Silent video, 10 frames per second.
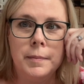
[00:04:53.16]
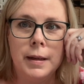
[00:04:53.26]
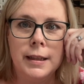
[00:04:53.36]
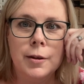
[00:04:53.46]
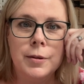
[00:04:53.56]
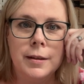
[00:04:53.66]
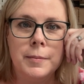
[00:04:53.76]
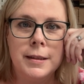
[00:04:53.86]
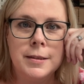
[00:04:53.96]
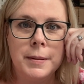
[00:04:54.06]
I know they're
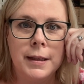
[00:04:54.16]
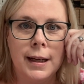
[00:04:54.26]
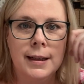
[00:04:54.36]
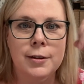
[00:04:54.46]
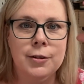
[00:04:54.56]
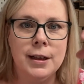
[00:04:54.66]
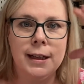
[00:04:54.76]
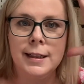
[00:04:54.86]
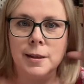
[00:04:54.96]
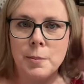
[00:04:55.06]
meant to be like looking
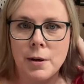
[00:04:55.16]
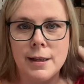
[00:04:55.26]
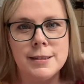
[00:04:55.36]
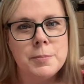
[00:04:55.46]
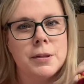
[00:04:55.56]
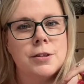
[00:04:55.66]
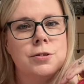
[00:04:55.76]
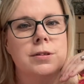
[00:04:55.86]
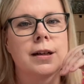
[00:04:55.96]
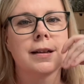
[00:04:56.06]
like little brides, but I
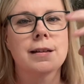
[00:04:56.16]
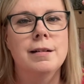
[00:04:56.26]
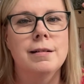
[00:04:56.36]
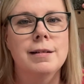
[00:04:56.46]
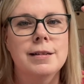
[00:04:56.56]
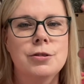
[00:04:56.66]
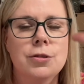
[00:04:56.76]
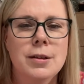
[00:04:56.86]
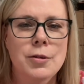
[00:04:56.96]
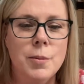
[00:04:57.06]
just kind of thought
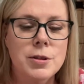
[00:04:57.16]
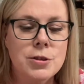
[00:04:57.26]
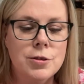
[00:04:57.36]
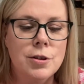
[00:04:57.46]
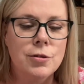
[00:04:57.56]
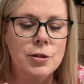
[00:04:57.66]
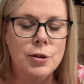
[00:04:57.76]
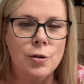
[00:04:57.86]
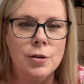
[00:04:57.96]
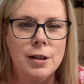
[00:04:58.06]
I wanted her to look
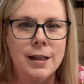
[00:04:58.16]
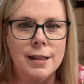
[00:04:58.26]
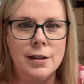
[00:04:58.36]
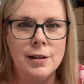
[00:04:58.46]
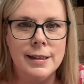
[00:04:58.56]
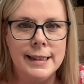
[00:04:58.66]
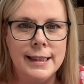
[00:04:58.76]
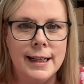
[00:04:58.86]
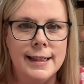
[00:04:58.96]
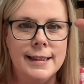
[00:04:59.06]
young and girly,
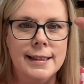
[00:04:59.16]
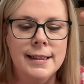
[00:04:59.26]
like